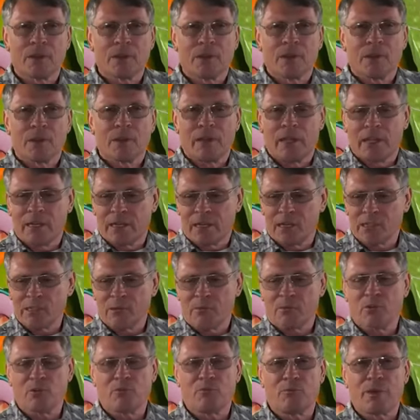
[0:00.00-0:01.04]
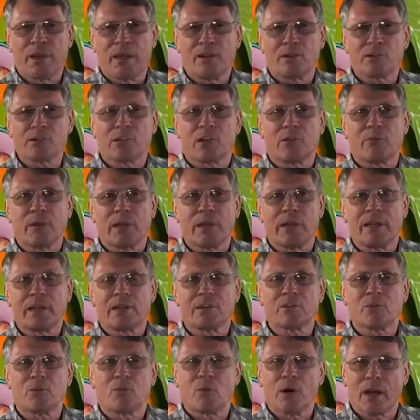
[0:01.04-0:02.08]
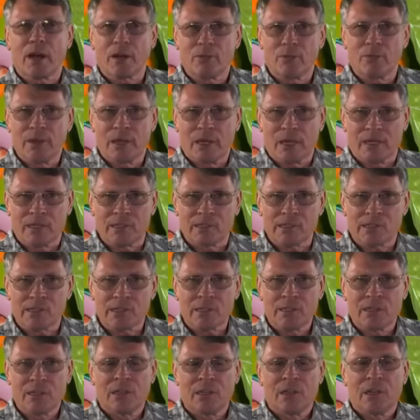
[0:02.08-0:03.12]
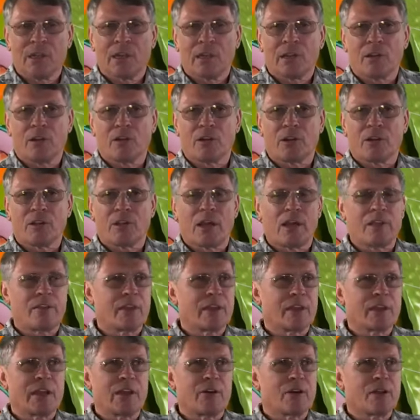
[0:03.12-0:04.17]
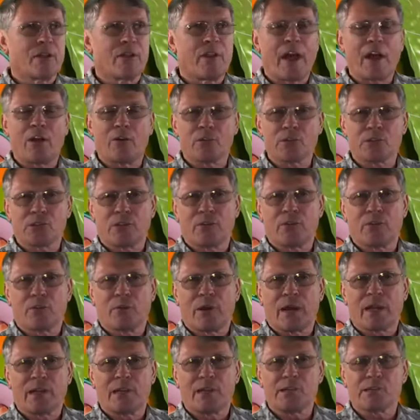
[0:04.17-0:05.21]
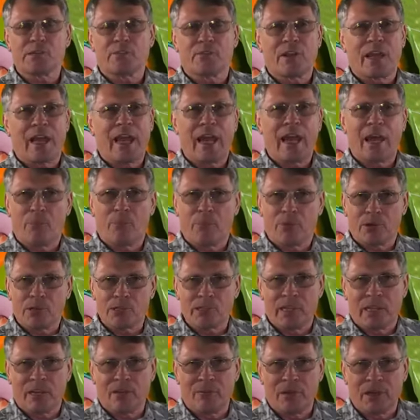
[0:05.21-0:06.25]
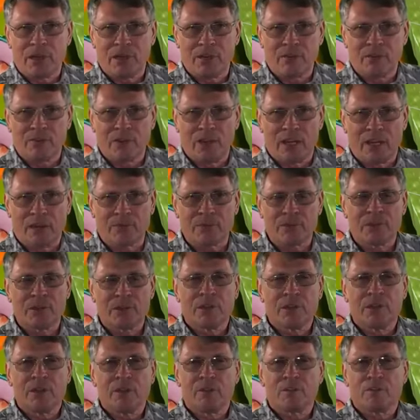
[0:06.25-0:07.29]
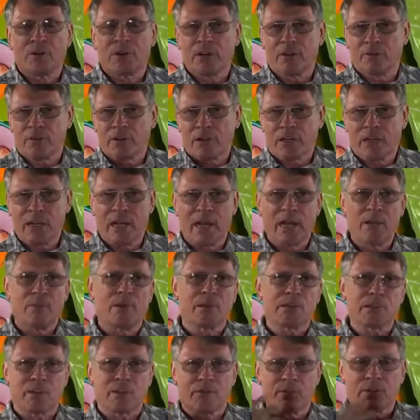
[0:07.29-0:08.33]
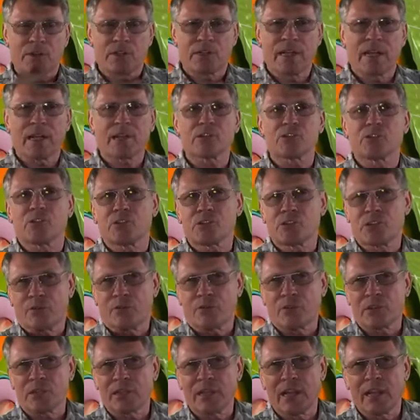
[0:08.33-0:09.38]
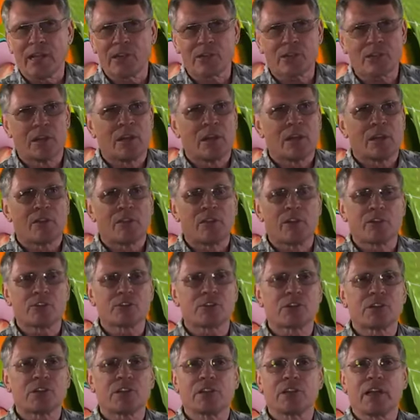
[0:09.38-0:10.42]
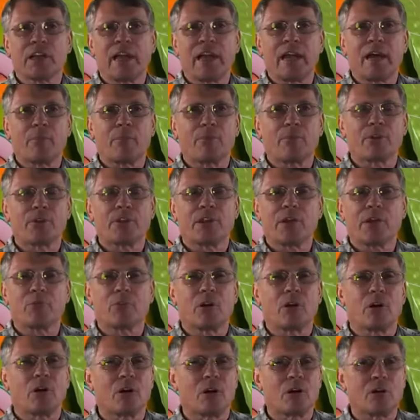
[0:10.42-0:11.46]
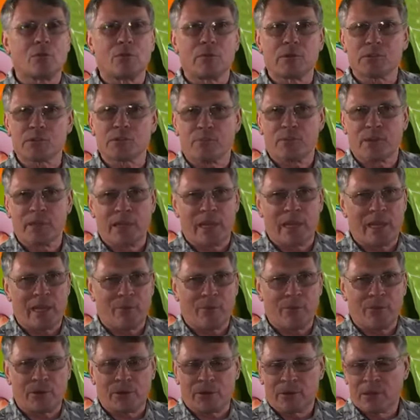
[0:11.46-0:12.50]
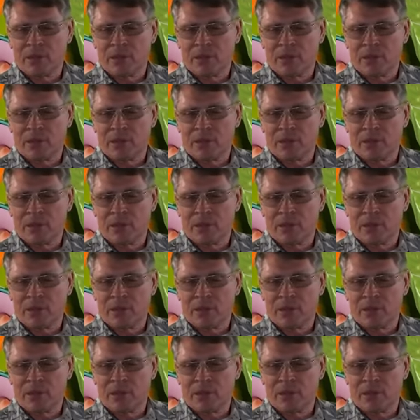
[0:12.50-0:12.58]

That doesn't prove bears are related to watermelons. There are, I think, now 1,000 varieties of apples that have been developed. For different climates, different textures, different taste. They're still apple. They will always be apple.